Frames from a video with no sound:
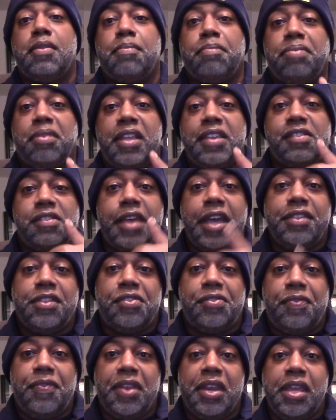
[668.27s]
Please like
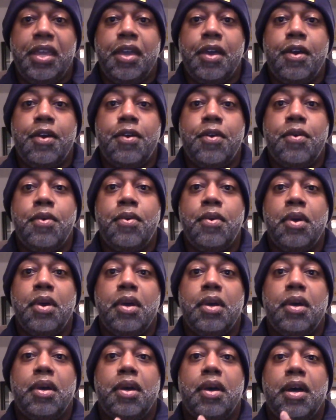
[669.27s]
this video,
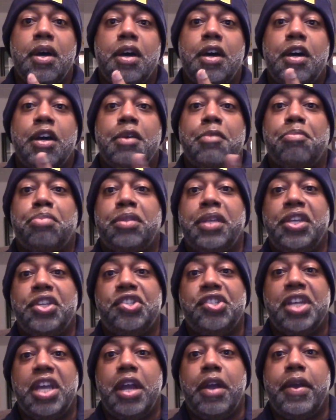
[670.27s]
please
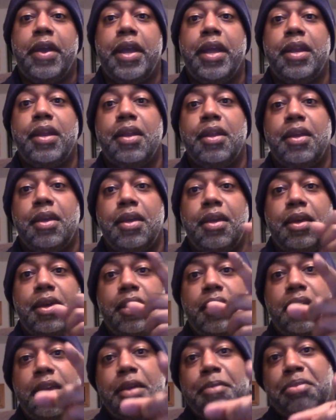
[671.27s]
share it,
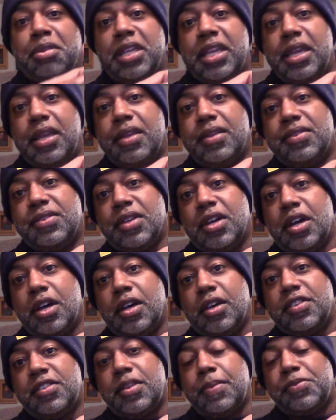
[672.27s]
and please
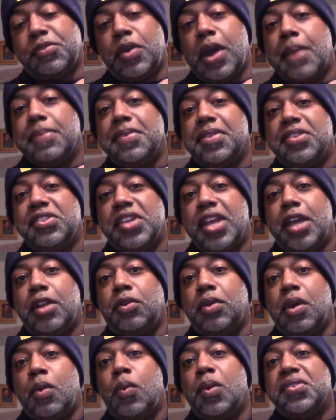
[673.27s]
subscribe to the
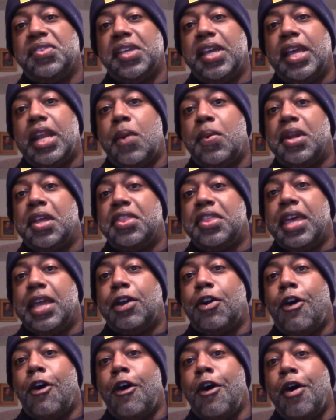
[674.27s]
channel. And once again, I want to
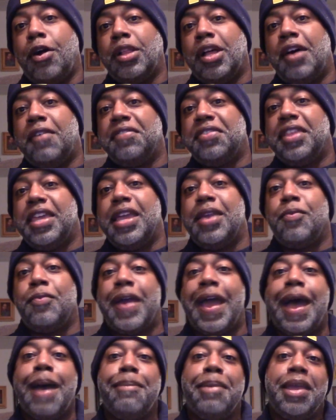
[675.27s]
thank all of the
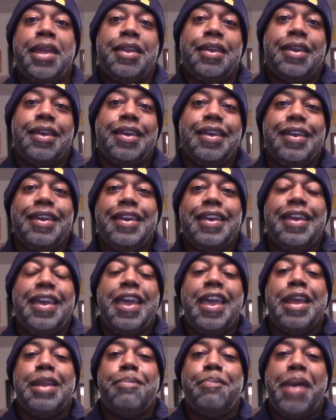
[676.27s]
rabid
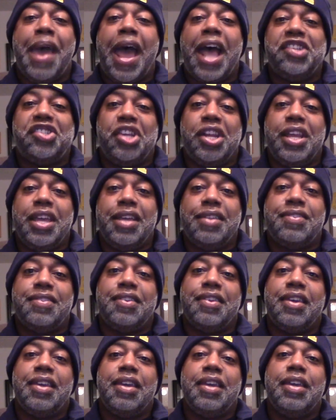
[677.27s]
and
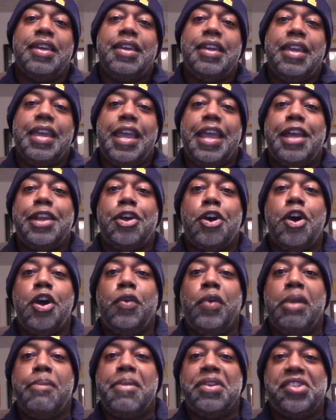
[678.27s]
passionate and
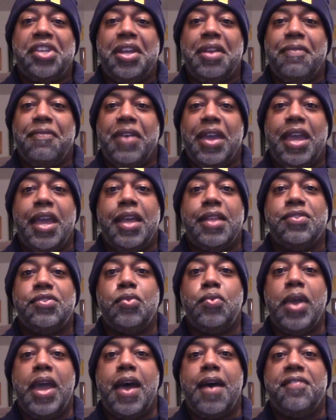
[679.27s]
hungry Michigan fans
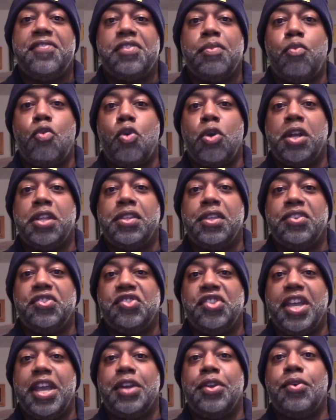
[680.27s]
who have supported this
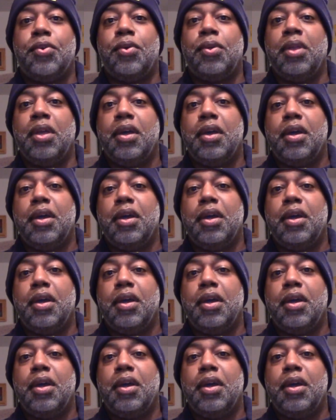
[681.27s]
channel